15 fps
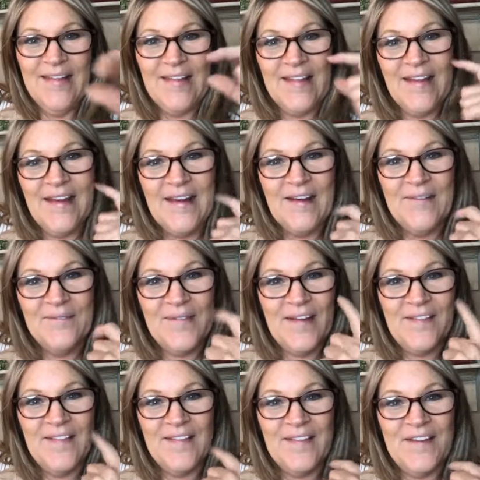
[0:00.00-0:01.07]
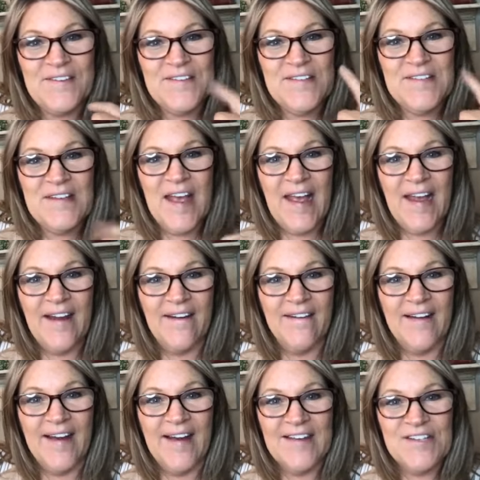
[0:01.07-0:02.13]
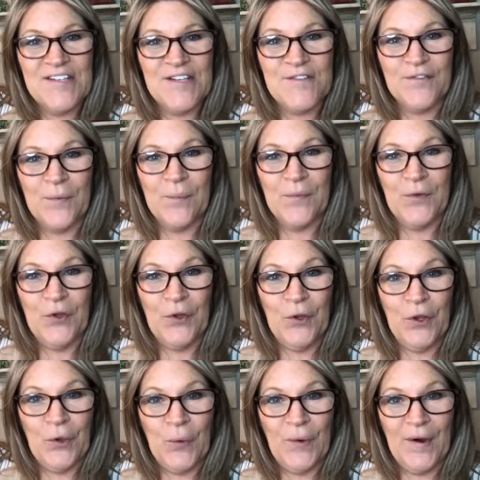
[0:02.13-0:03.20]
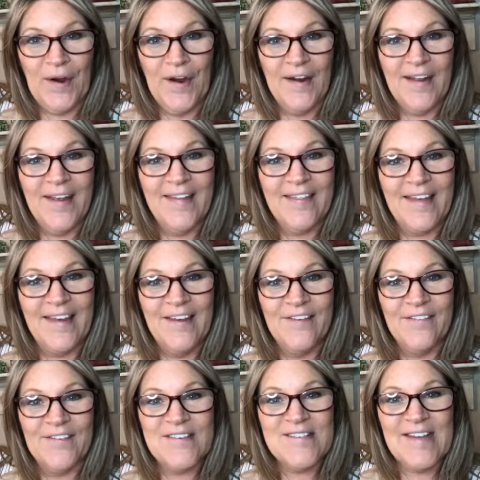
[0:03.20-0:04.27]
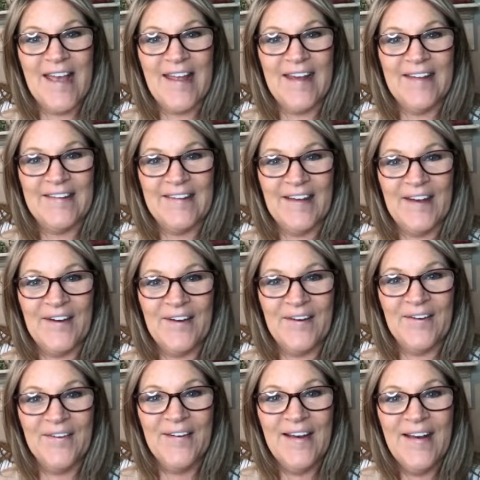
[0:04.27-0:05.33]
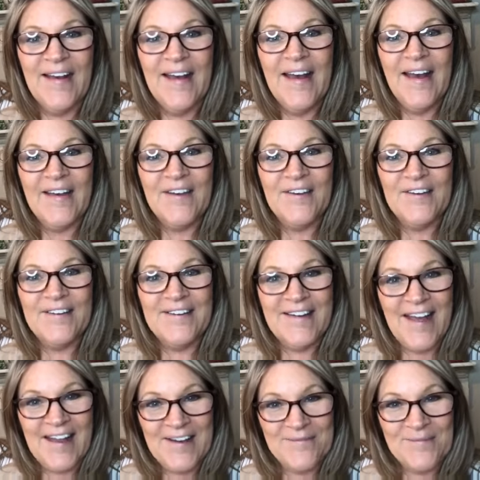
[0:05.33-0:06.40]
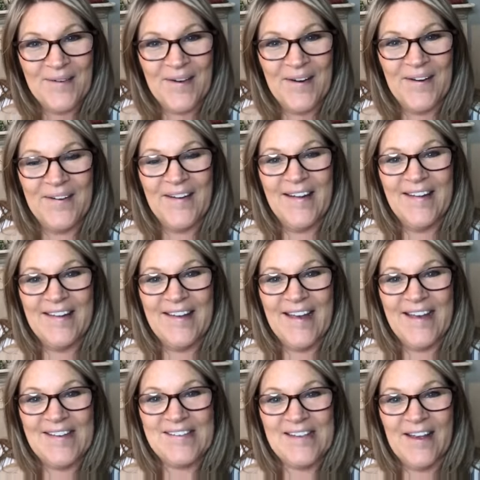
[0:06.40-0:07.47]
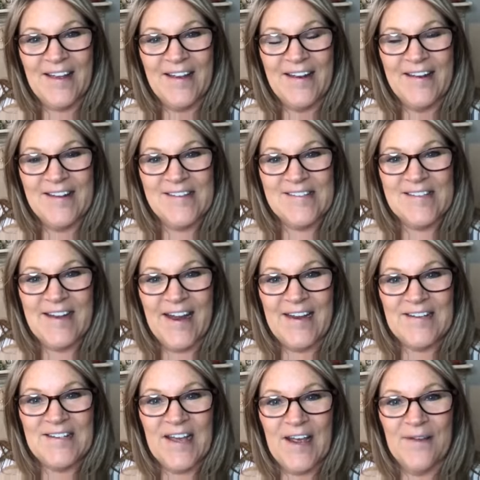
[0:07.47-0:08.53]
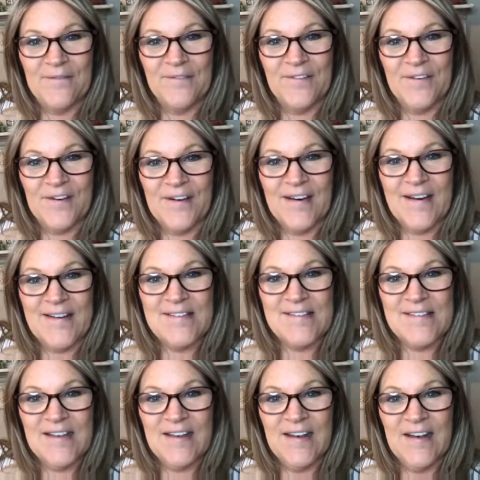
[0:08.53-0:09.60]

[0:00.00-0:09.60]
And then there's Tara. She's from New York. Thank you for saying hello. Good night, Margaret. Yes, it is nighttime for us.